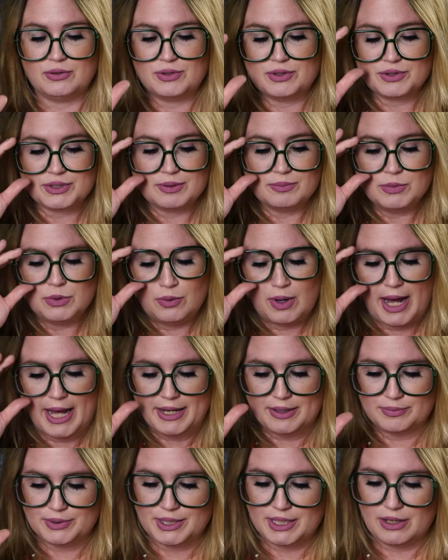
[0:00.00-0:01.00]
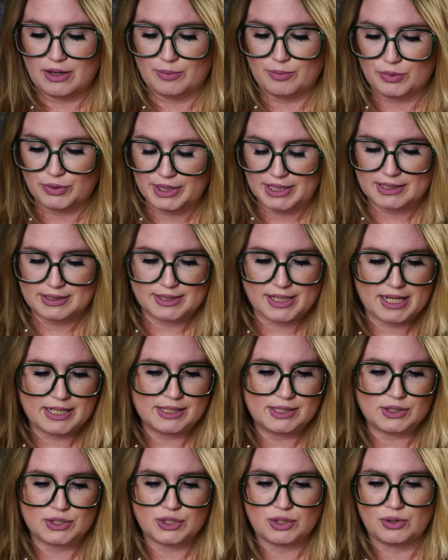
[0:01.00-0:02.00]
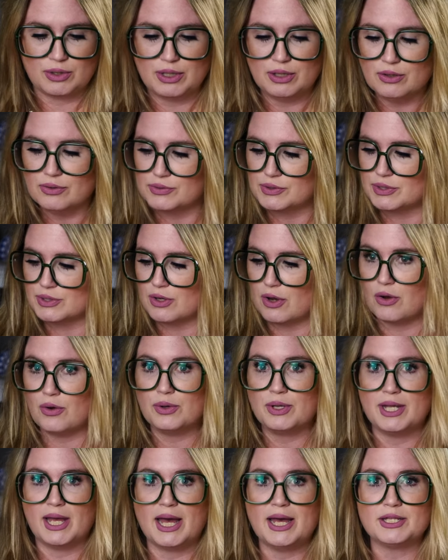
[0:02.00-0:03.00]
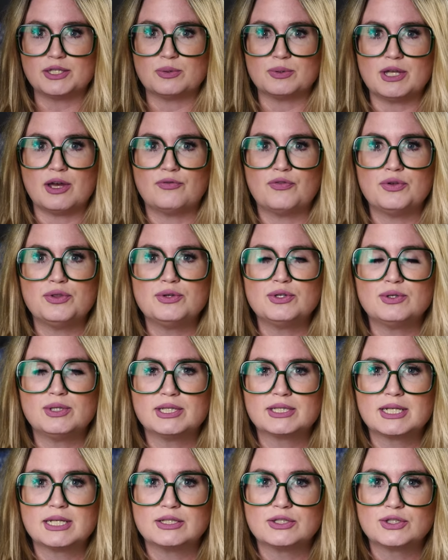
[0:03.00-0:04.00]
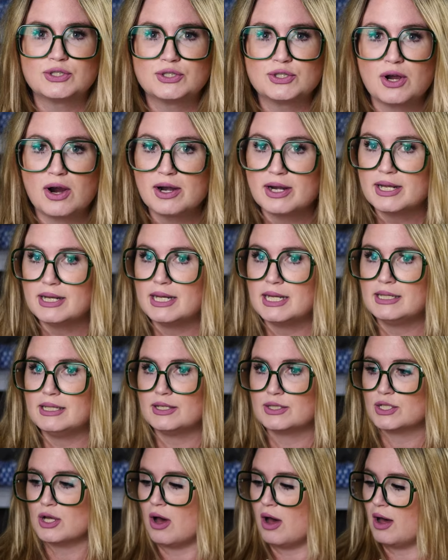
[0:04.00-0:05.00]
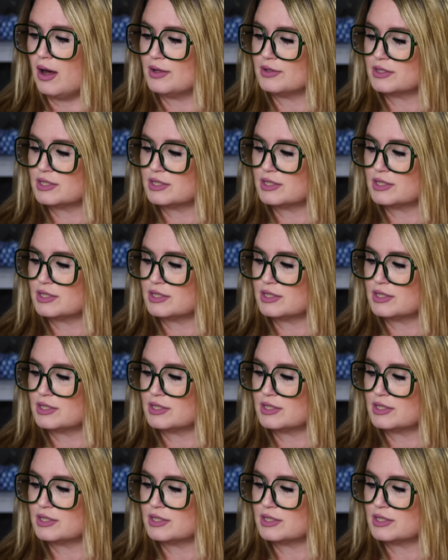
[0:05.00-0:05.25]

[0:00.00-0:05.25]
There's some new items in here I'm really excited to show you. So yes, without further ado, let's get started in this haul.